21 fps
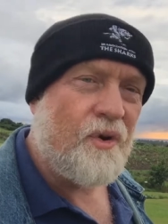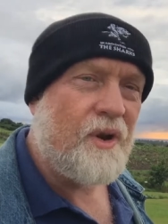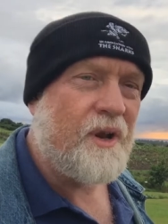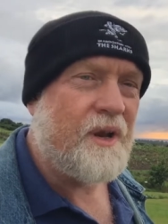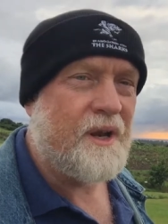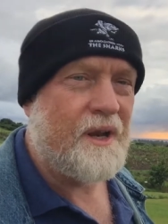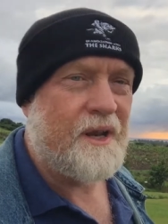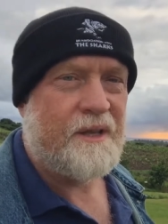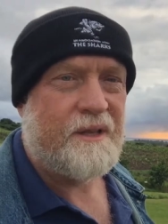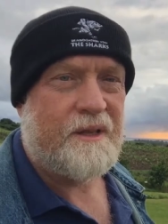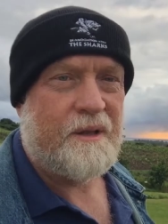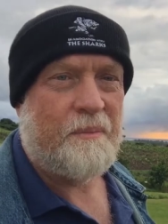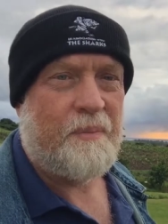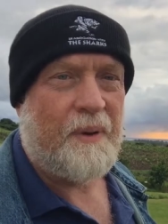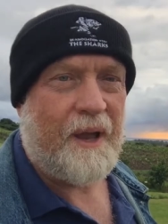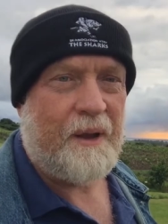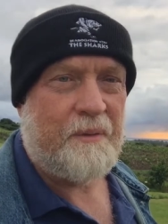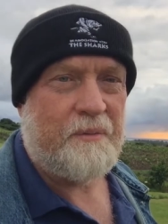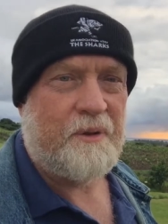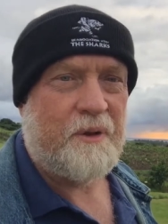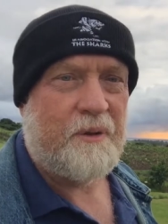reading the
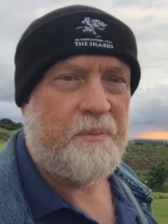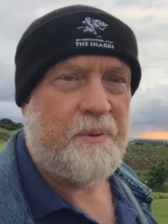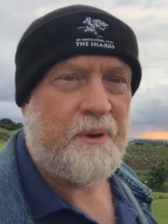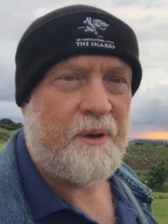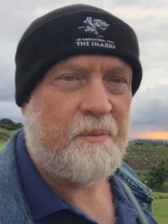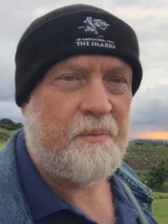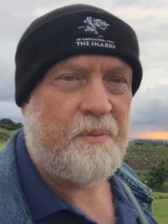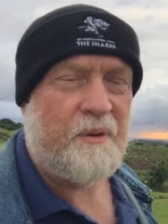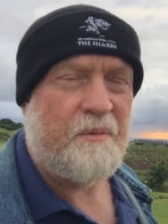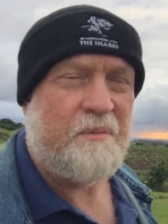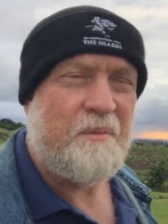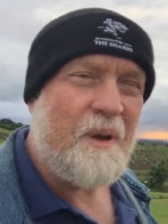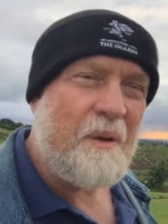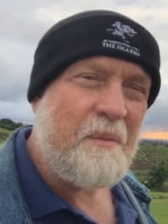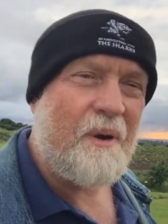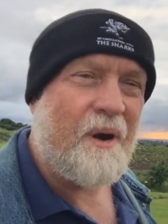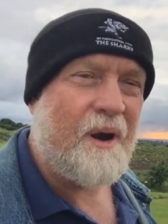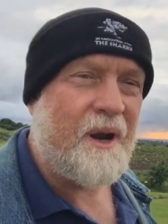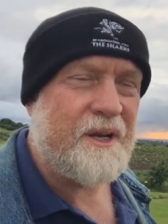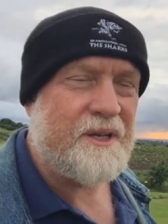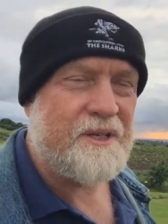Bible, people.
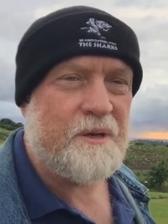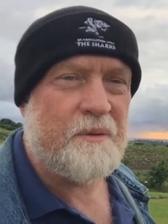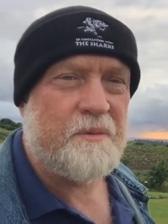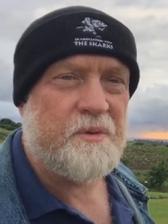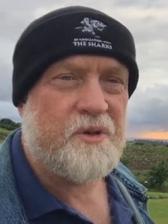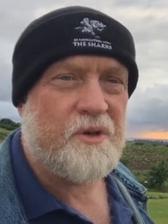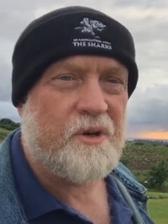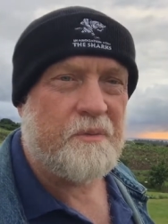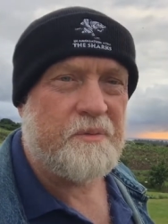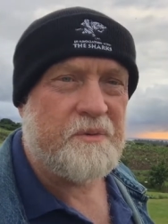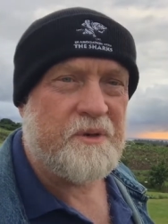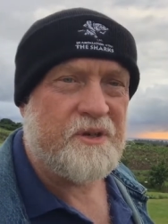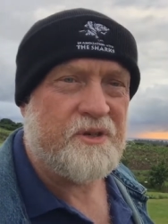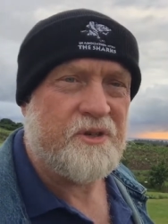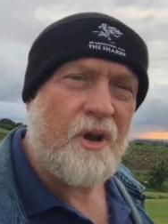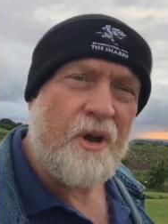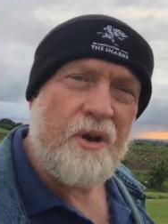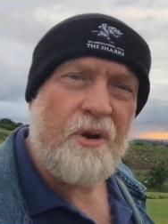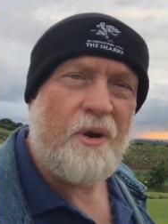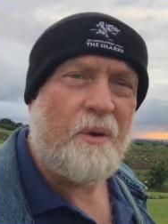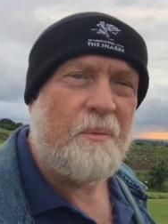Memorize some scriptures.
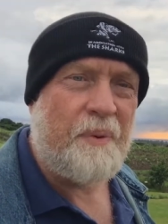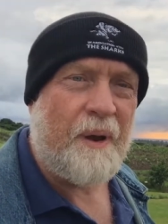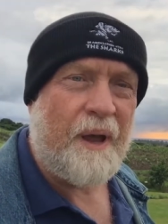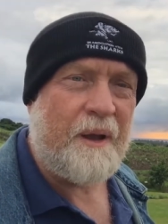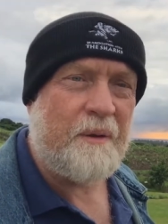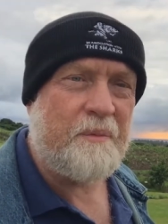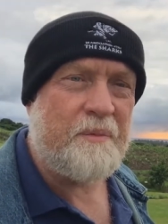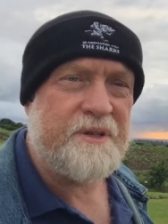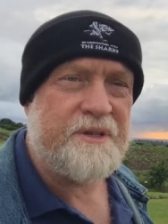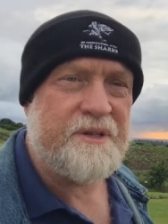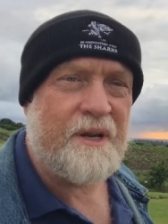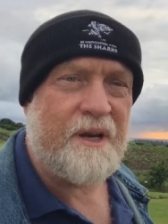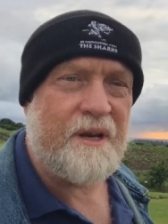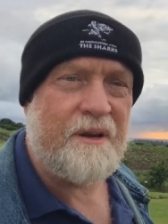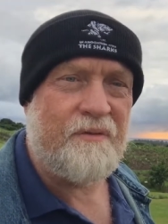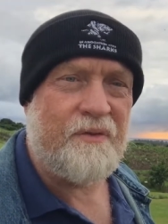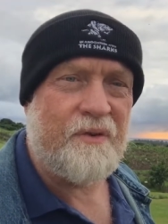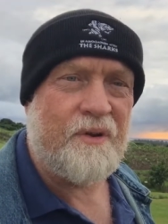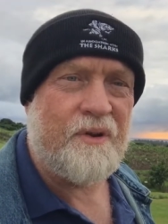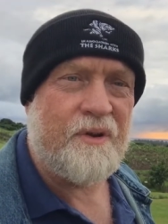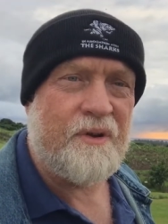Go to a Bible
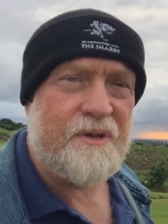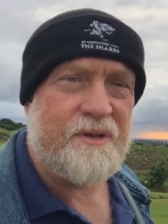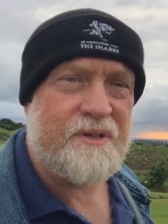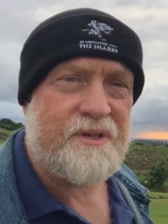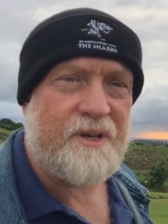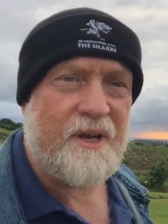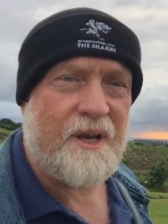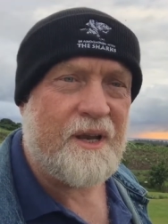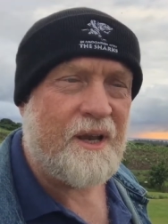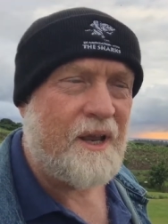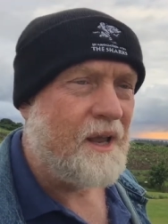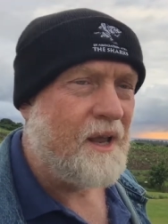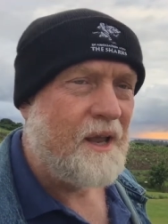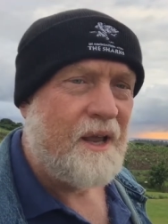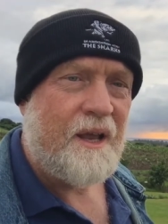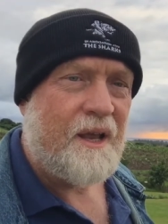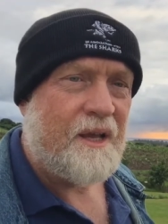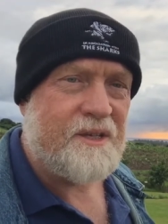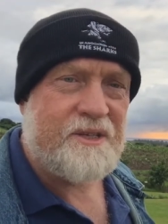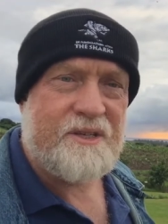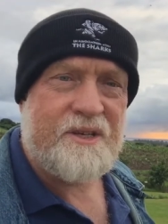study, for goodness sake,
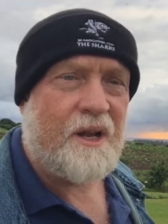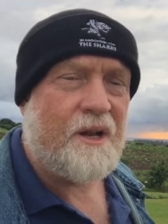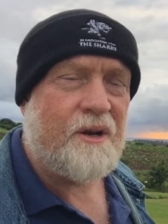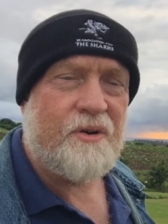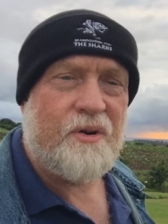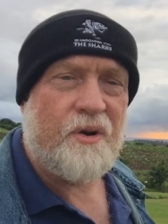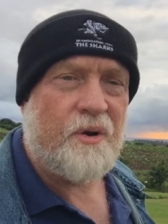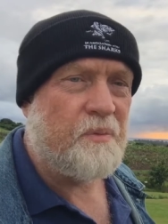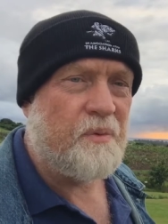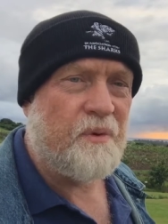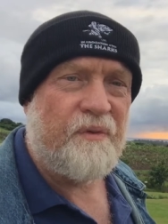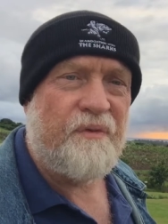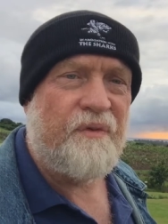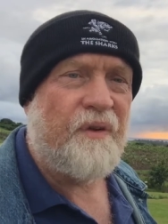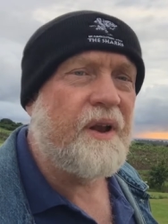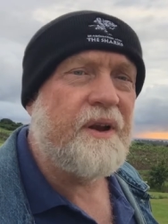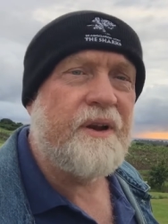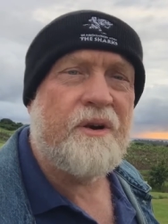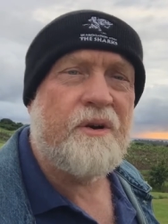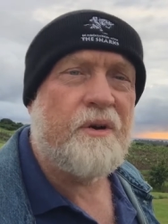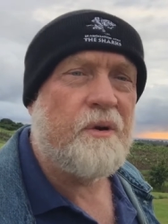a cell group, or
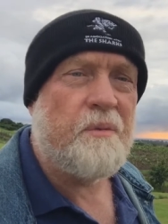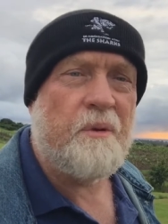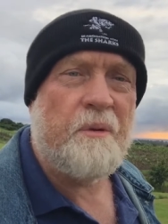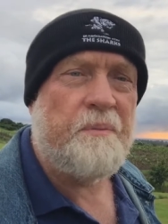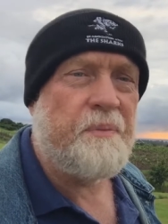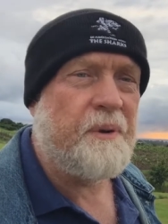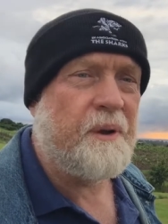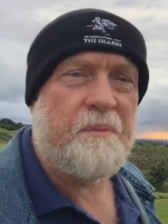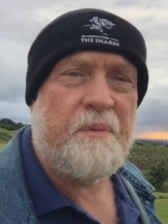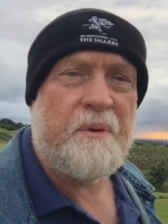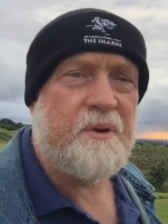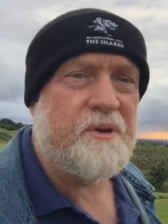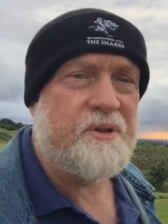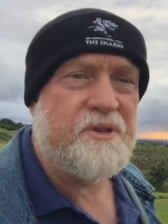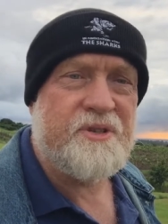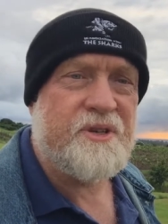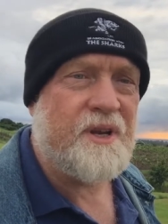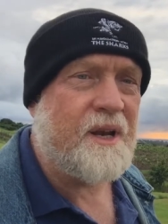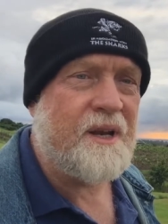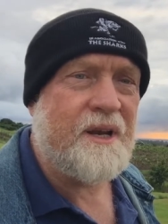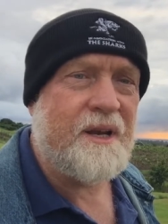find a group of people who
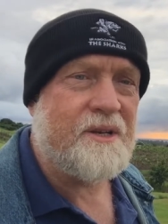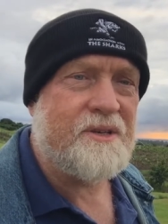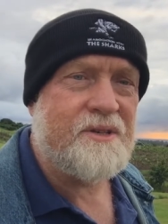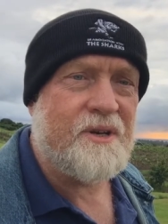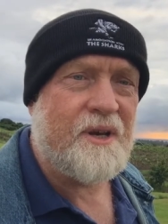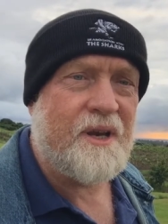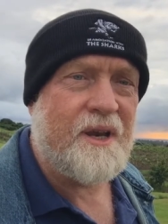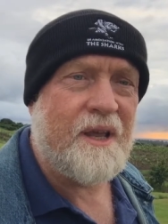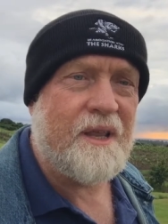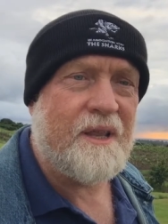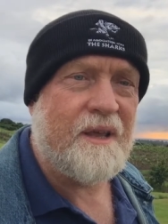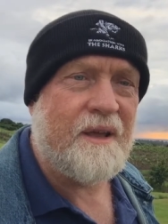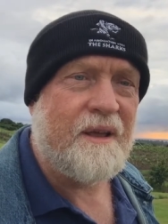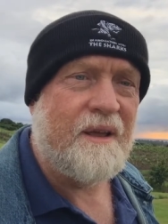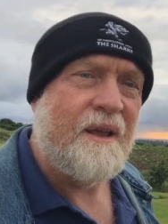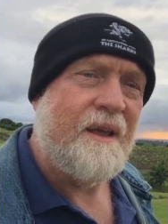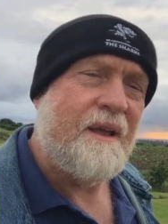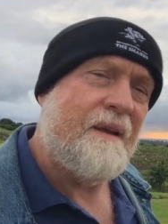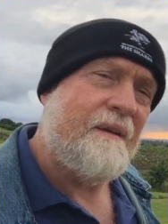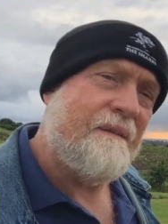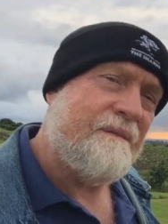study it together.
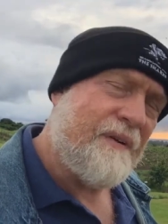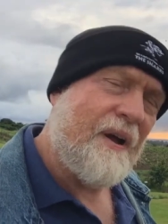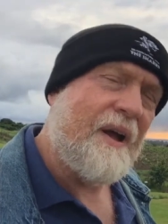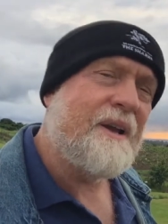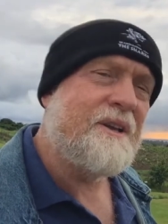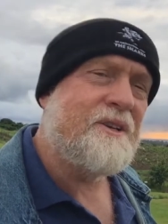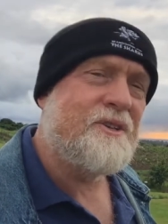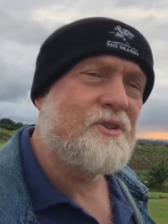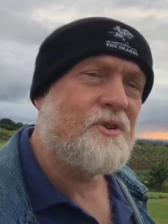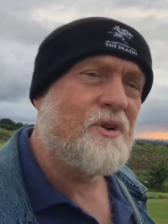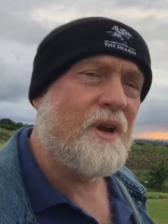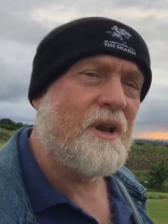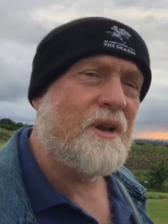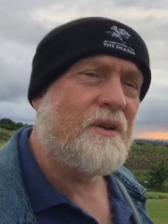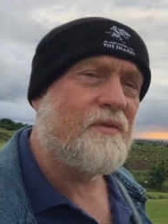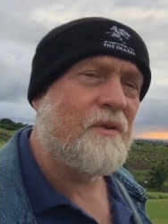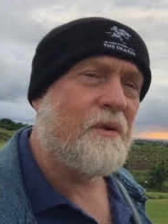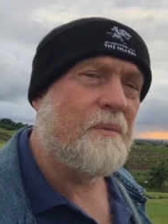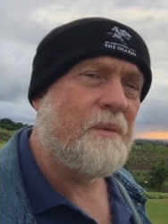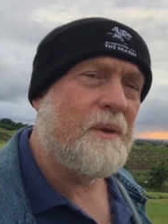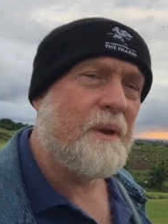Find strength
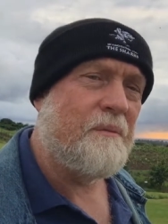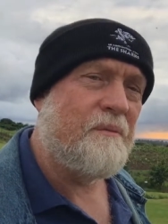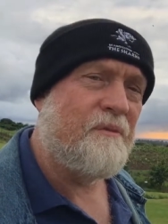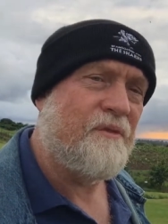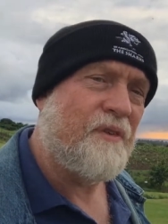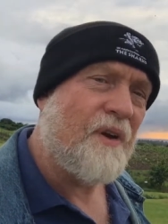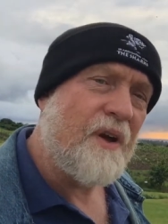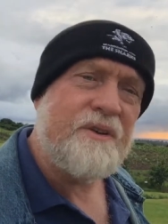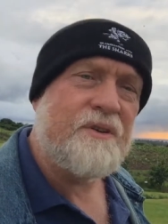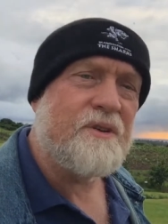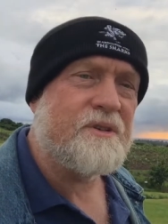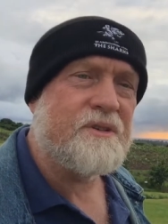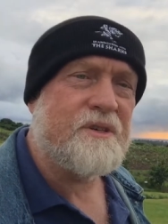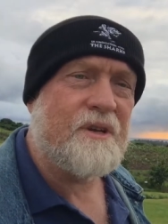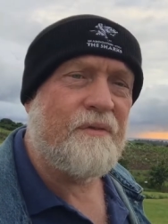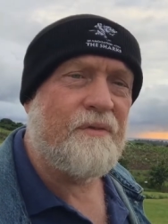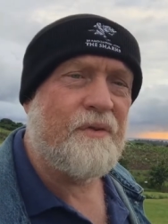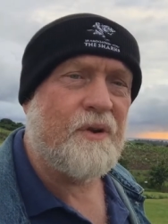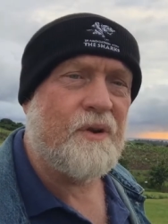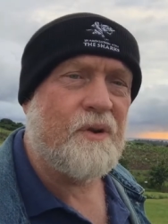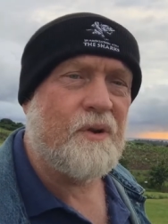from them. Find
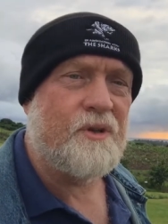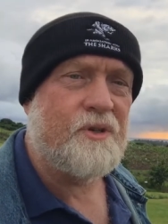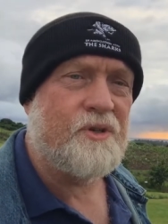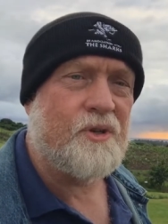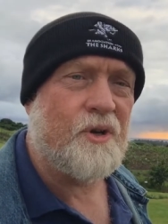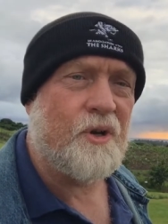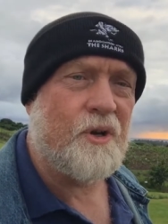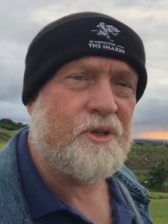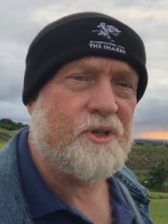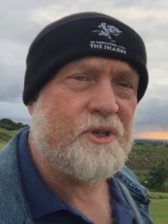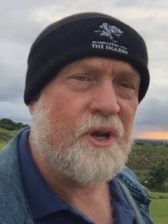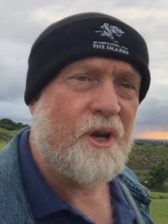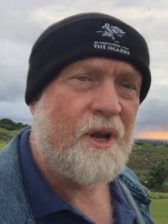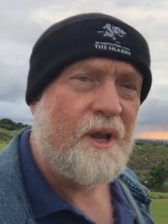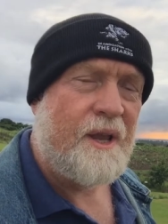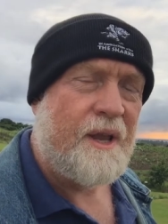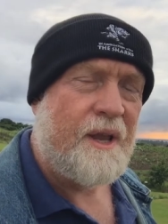yourself a good church